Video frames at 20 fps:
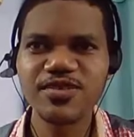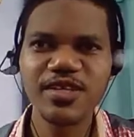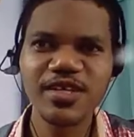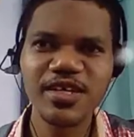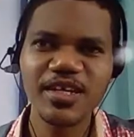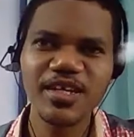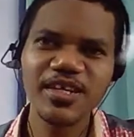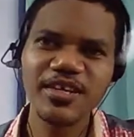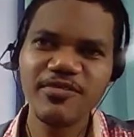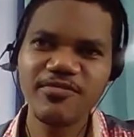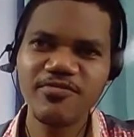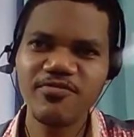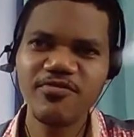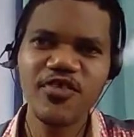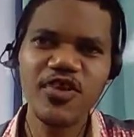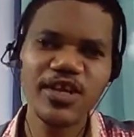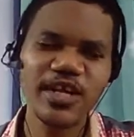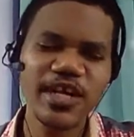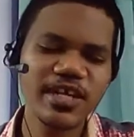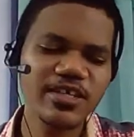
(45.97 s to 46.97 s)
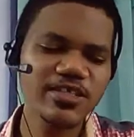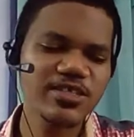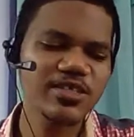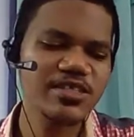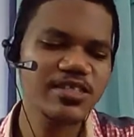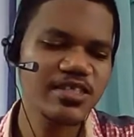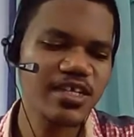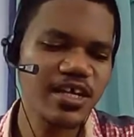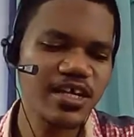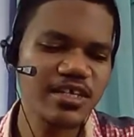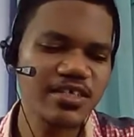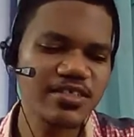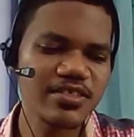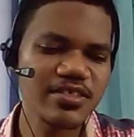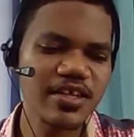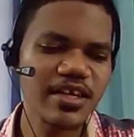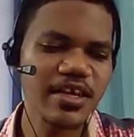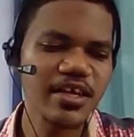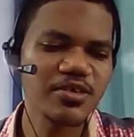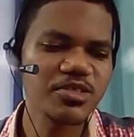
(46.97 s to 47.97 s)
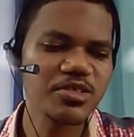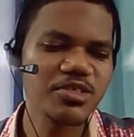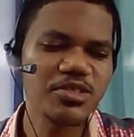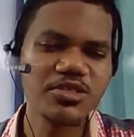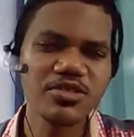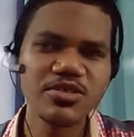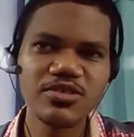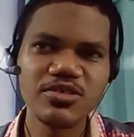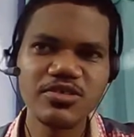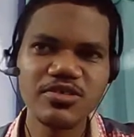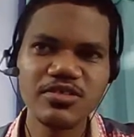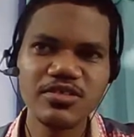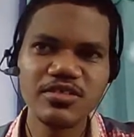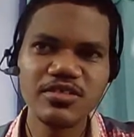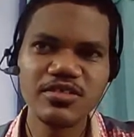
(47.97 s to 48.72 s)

a fun exercise, and how to